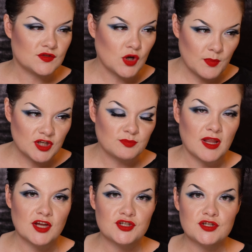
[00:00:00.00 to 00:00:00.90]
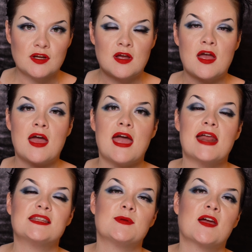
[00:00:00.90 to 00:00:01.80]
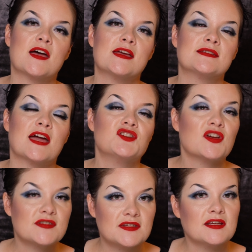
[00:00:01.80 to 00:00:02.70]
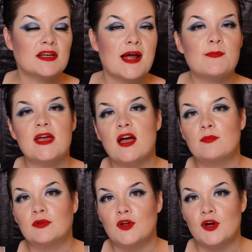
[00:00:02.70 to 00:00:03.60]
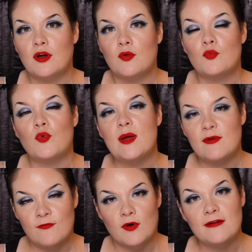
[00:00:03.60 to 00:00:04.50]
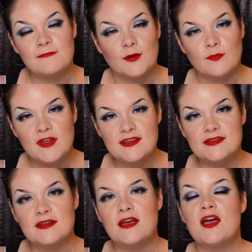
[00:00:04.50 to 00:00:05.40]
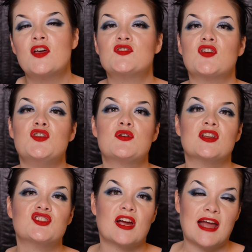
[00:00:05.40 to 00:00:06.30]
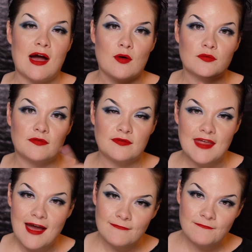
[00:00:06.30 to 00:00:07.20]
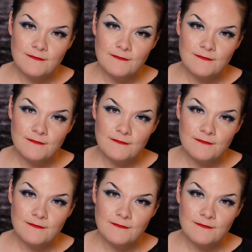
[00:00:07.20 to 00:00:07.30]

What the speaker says: so much blush, and it's because I just did a makeup look right before I filmed this. So you can check out that.